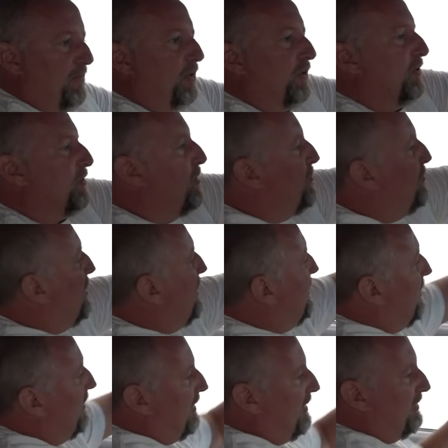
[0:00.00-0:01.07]
want to complete
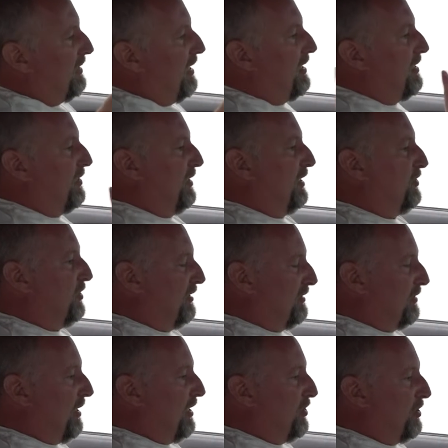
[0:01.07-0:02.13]
that entire
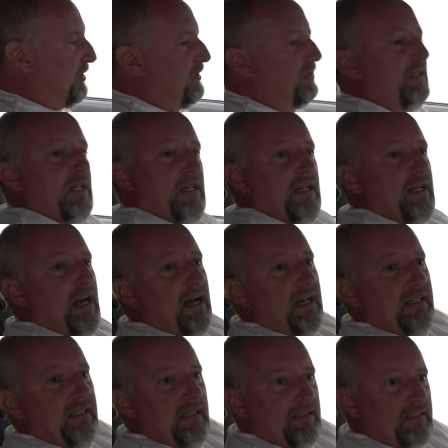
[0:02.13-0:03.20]
registration,
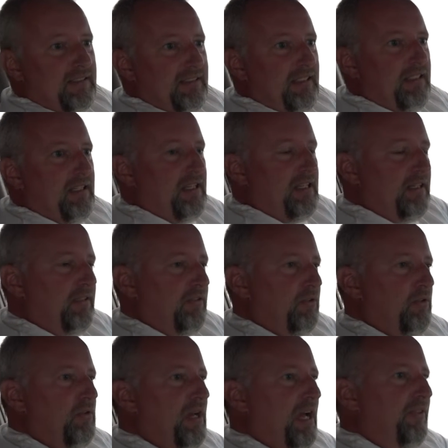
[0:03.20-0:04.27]
I can sit here and
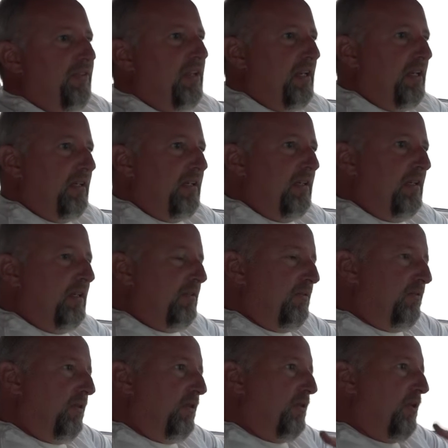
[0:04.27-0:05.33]
do nothing
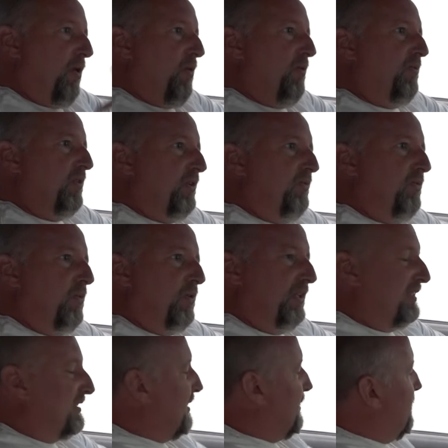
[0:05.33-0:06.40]
for over 40
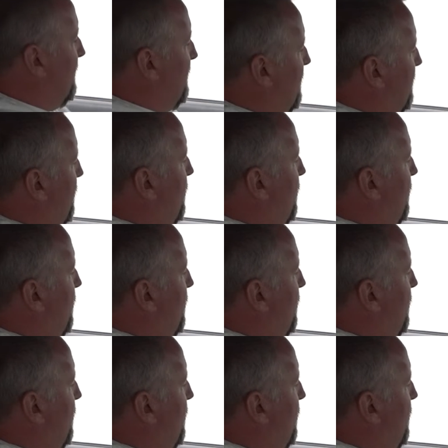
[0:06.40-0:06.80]
seconds,